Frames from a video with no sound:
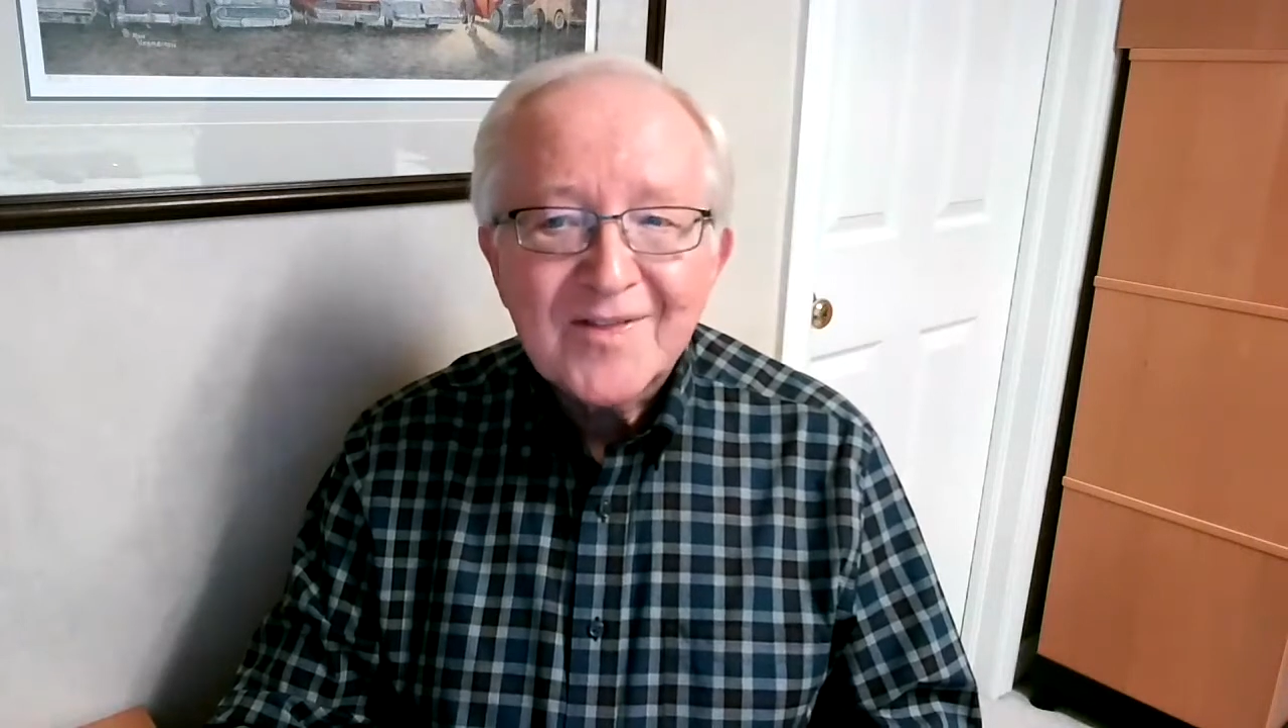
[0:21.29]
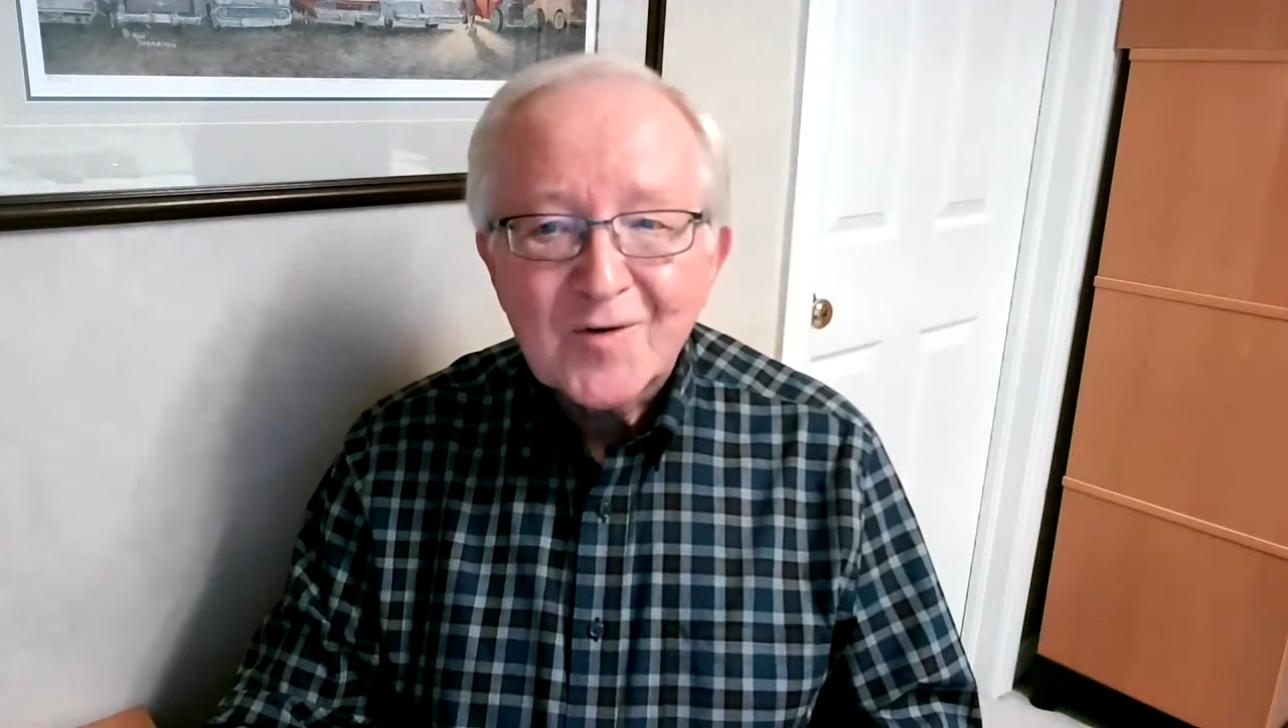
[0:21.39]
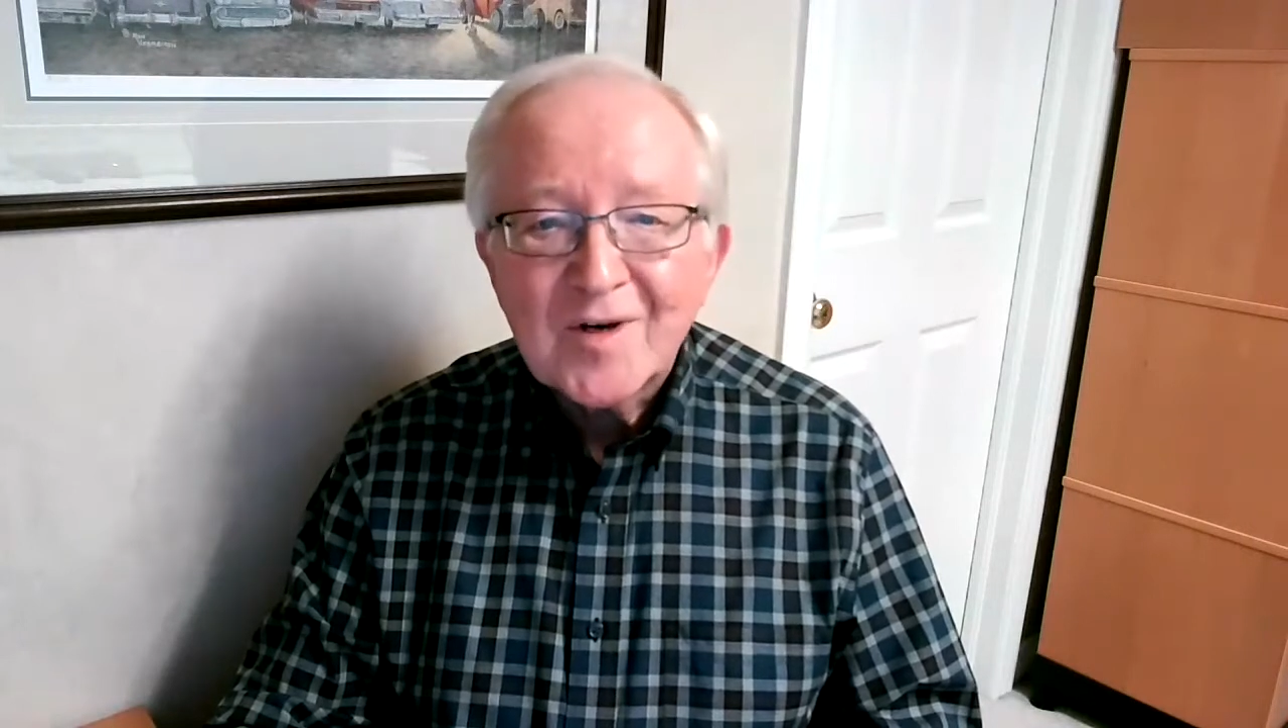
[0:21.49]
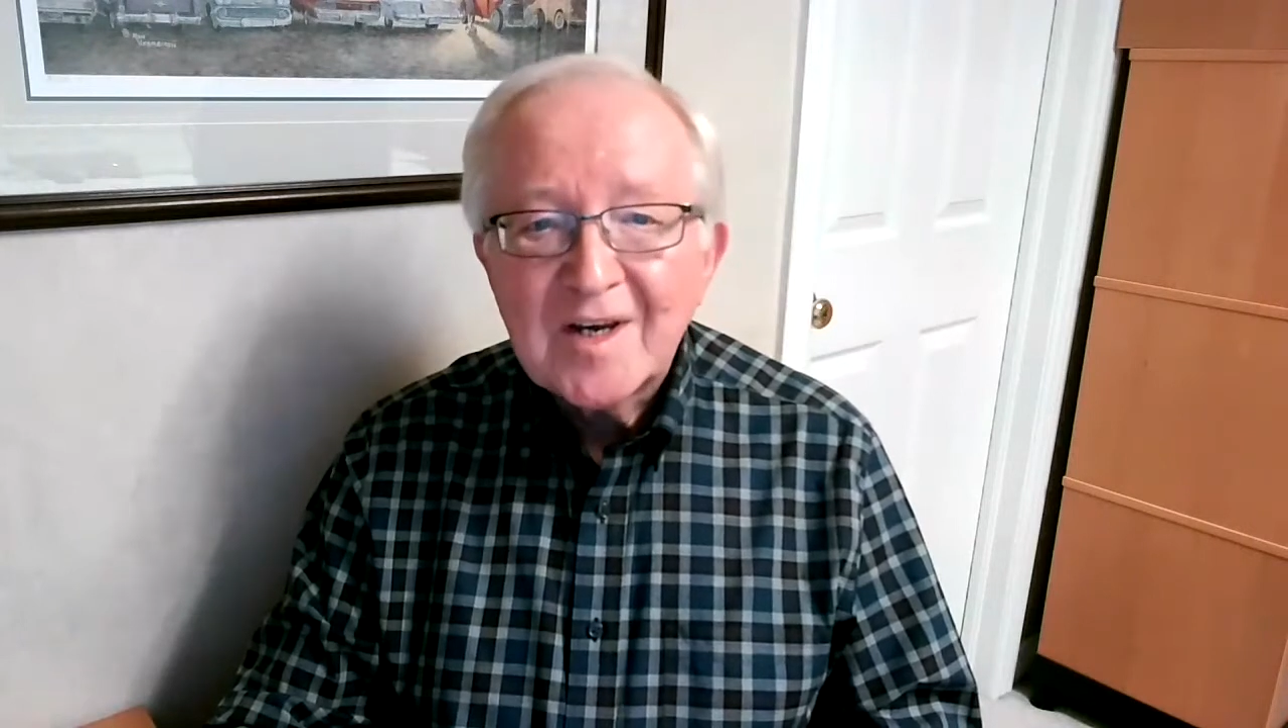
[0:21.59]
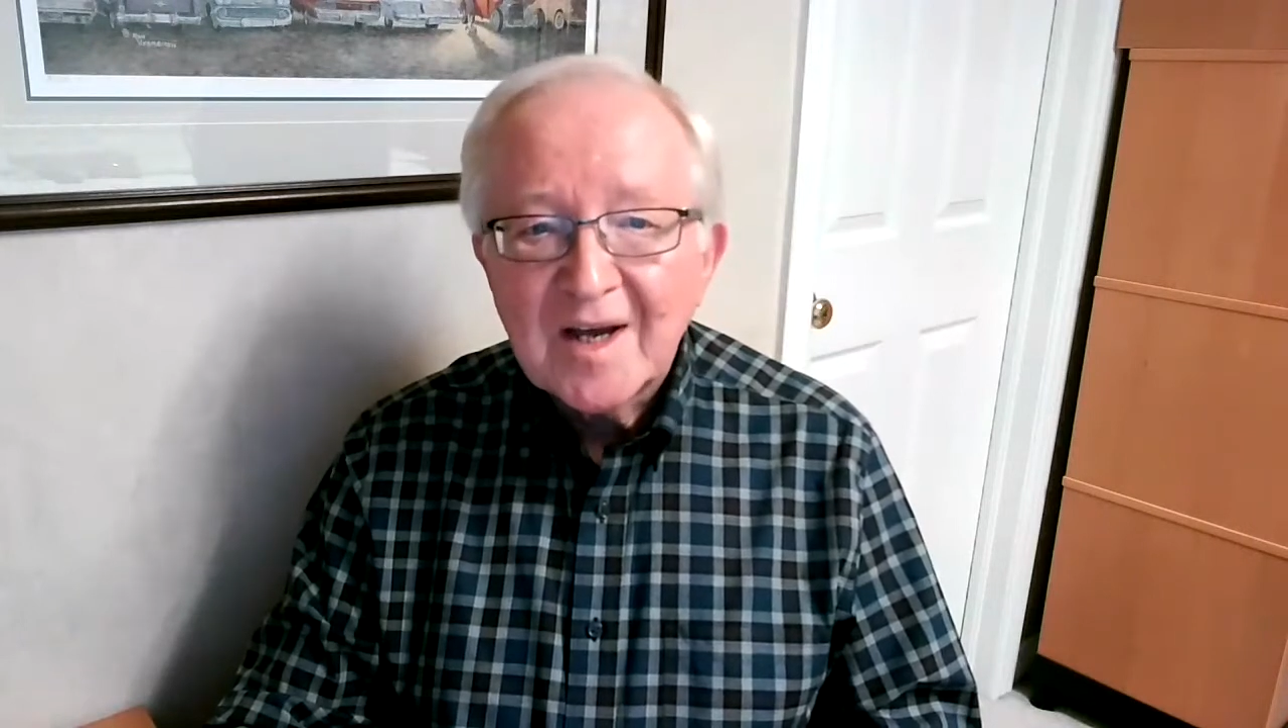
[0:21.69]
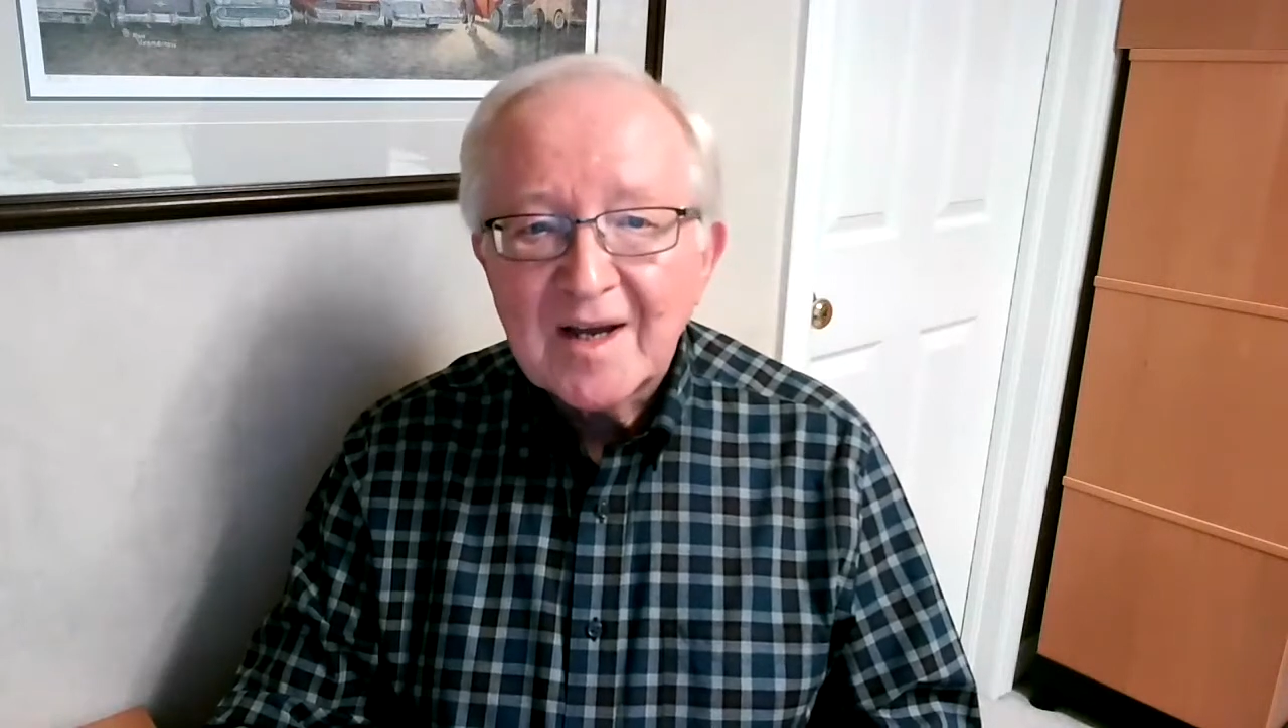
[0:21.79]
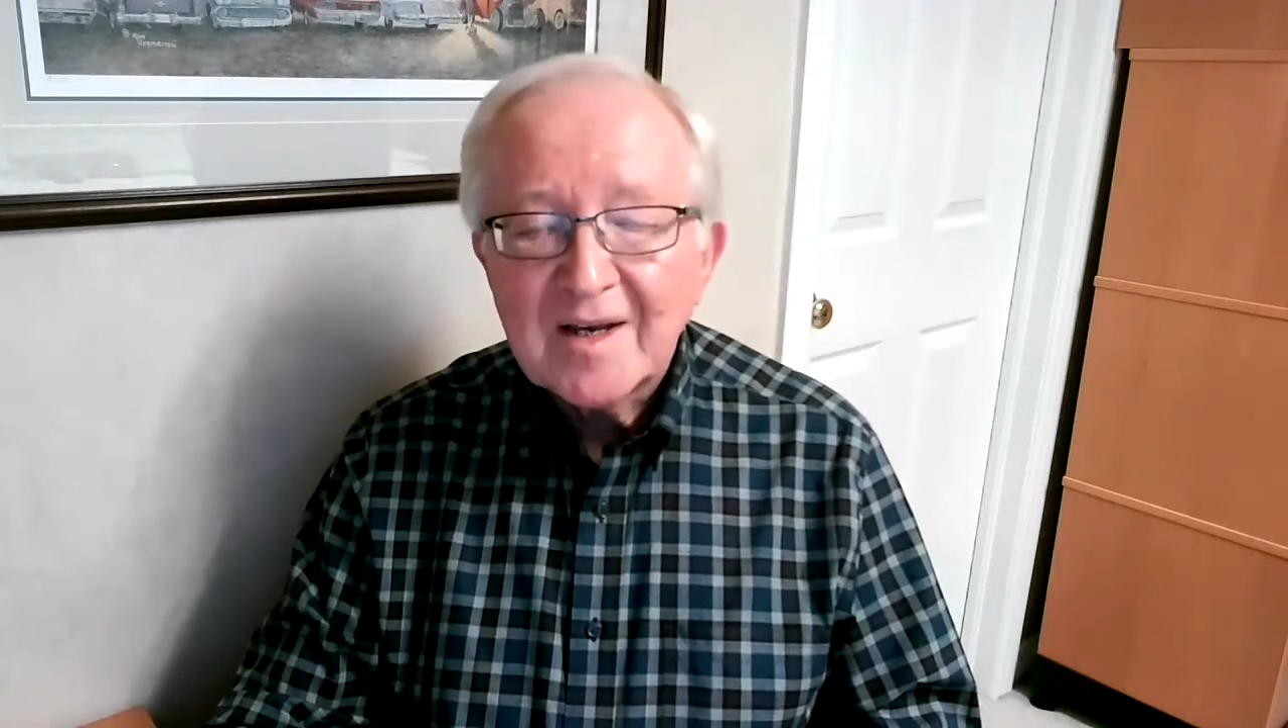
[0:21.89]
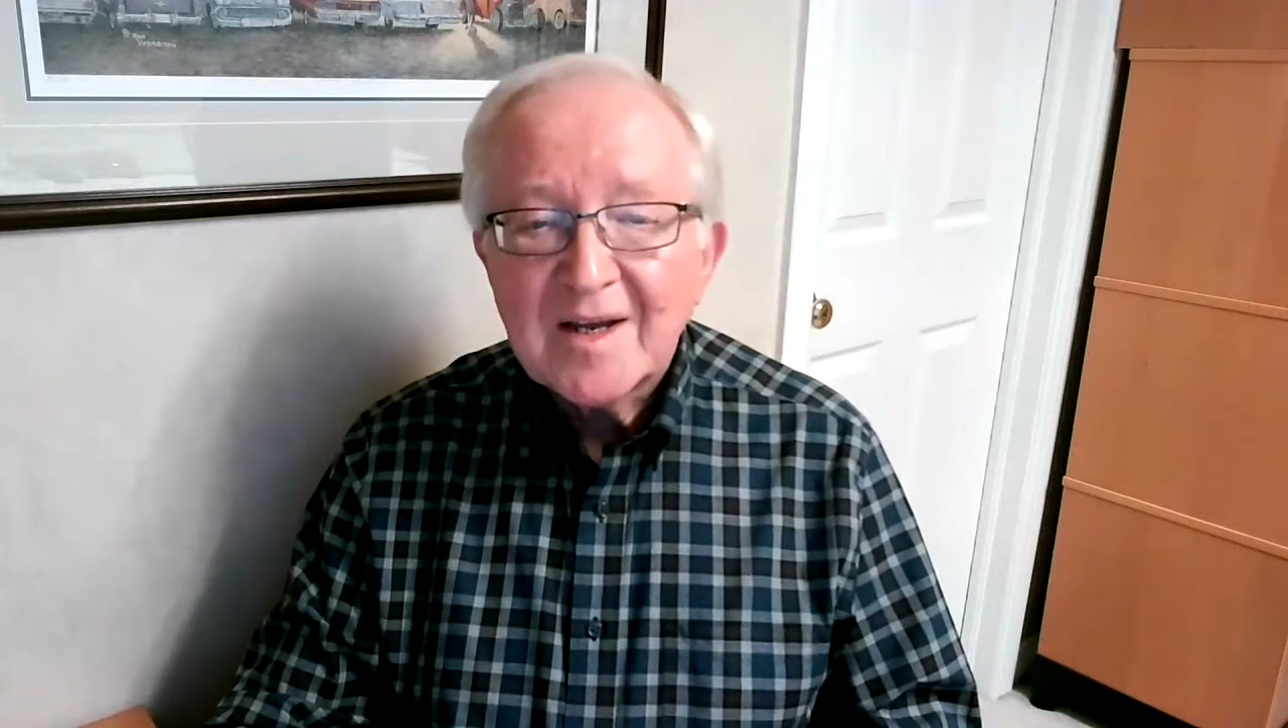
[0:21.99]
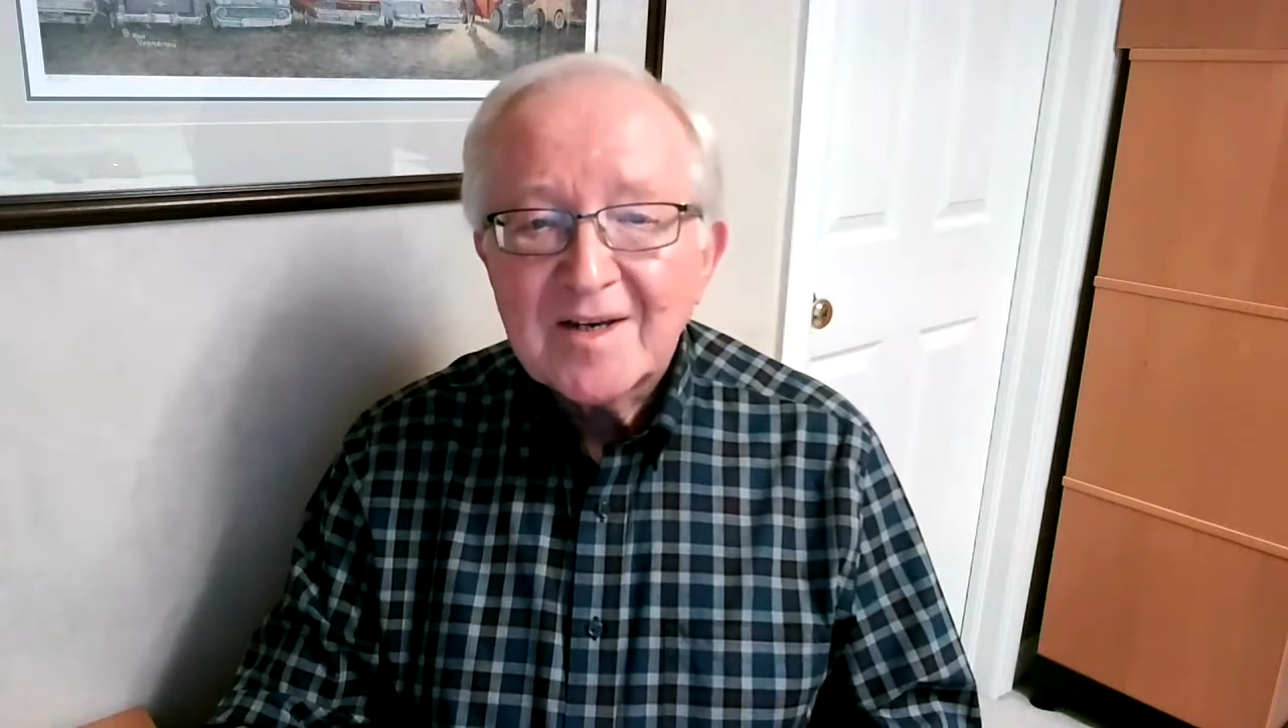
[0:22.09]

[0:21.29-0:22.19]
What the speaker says: 39